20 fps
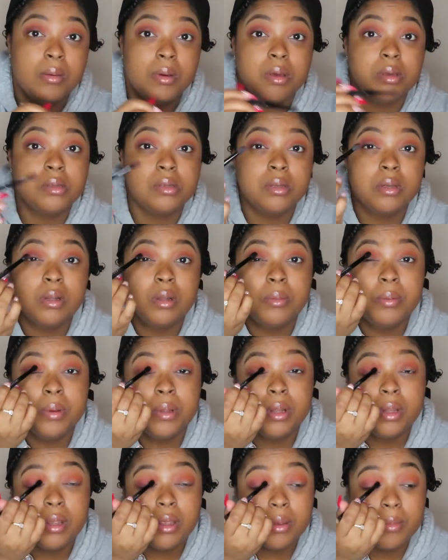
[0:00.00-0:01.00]
Also gonna
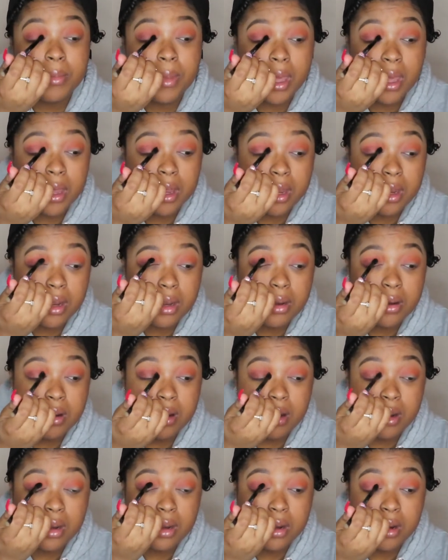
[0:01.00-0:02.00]
put it in my
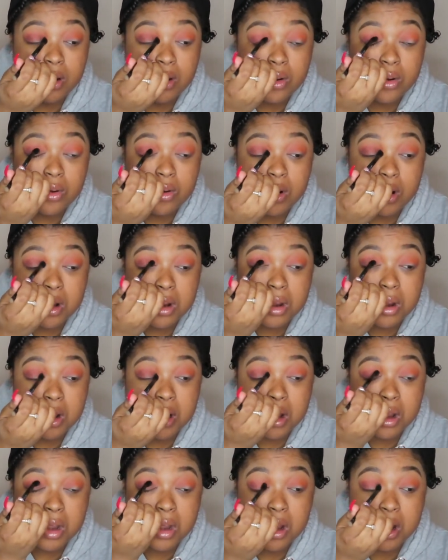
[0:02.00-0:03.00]
inner
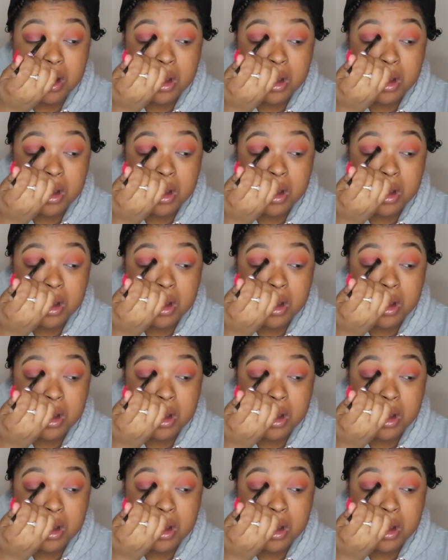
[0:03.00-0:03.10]
corner.